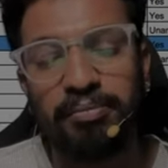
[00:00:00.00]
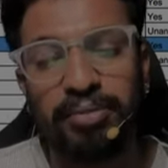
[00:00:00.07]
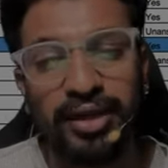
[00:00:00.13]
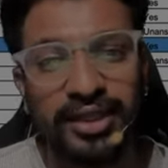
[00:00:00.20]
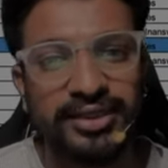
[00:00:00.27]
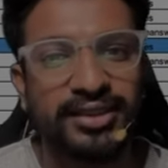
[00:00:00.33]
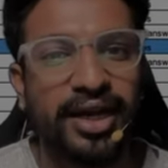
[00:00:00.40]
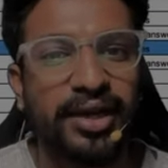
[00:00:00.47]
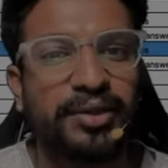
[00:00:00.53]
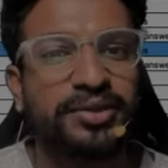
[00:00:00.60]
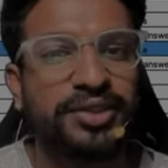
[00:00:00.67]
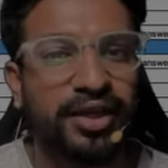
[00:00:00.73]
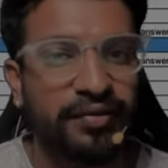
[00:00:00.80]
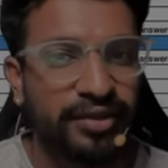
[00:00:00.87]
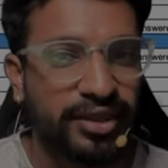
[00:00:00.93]
please try to
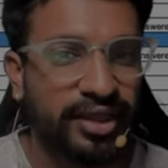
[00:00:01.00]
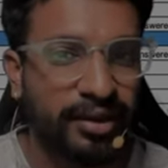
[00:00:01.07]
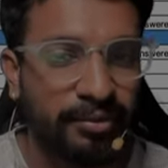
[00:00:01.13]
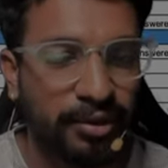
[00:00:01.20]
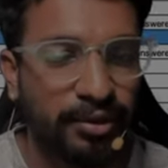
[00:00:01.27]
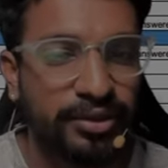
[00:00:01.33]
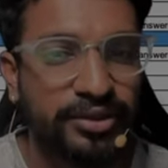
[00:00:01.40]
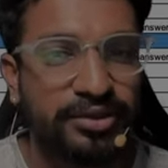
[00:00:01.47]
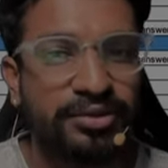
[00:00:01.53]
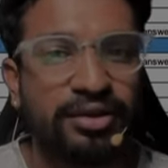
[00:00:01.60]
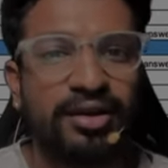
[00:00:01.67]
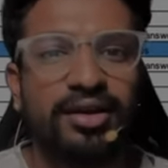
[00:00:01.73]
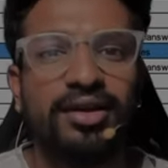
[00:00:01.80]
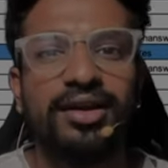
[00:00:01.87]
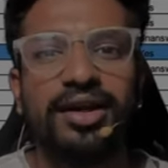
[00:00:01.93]
share with them also.
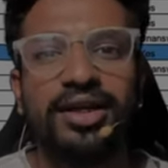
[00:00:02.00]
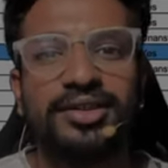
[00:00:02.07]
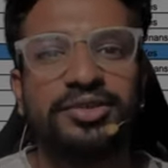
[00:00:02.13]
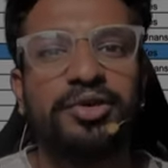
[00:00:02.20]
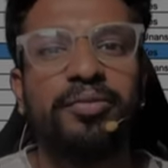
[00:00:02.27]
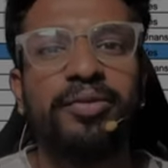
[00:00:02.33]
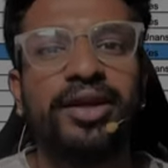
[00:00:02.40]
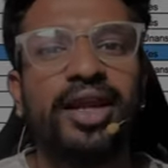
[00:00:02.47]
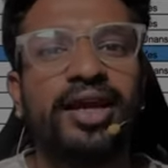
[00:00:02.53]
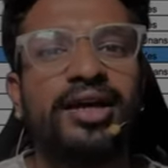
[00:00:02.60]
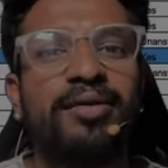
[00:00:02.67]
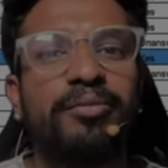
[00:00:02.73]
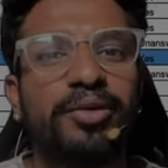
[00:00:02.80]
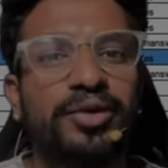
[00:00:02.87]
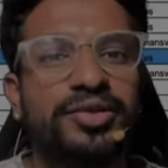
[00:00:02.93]
It should be like
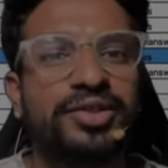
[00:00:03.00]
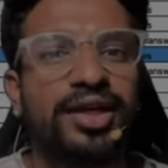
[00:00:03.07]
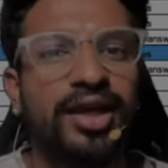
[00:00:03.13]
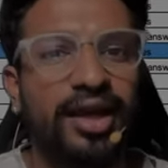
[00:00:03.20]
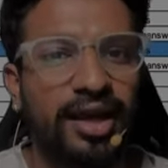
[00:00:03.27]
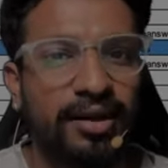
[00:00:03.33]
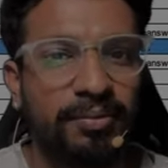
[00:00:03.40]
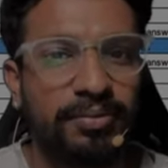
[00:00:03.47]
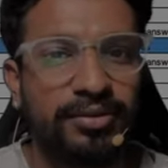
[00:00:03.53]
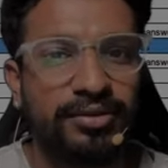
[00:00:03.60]
a mutual help.